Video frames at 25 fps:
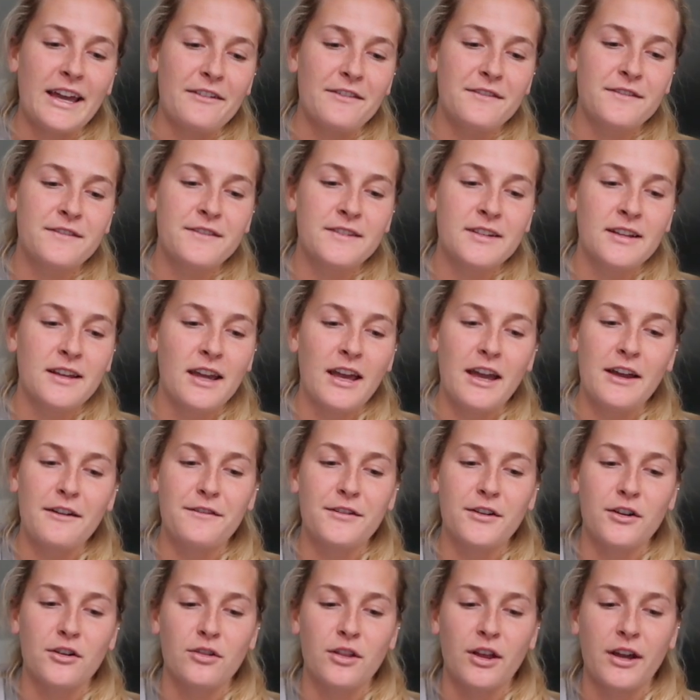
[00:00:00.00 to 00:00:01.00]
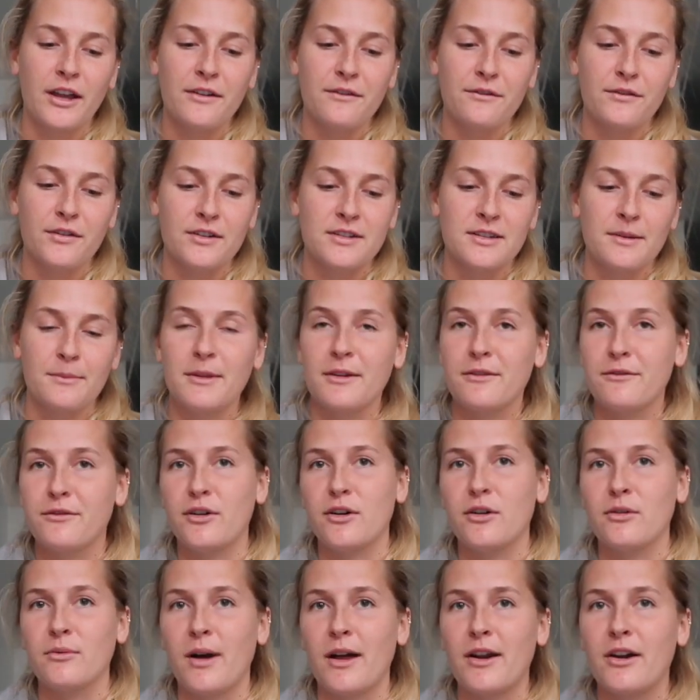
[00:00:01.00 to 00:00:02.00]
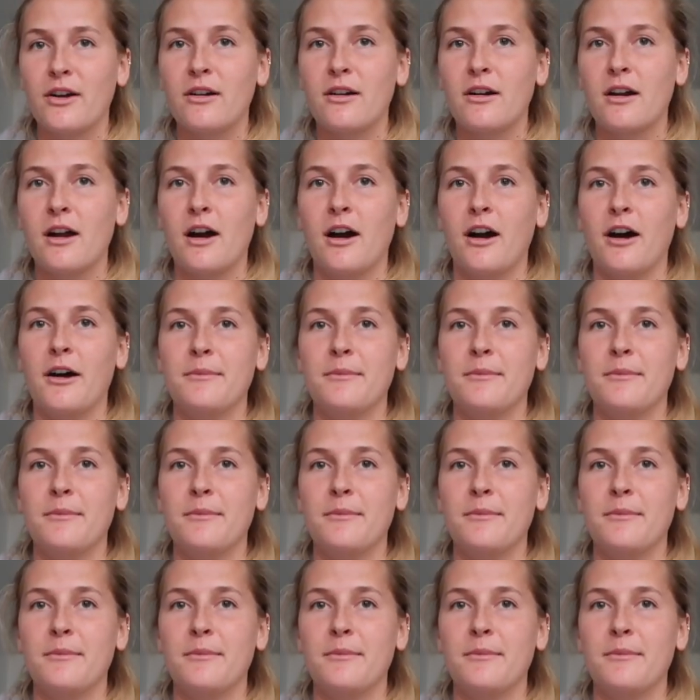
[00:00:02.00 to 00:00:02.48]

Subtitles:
gift if you're looking for something for a runner.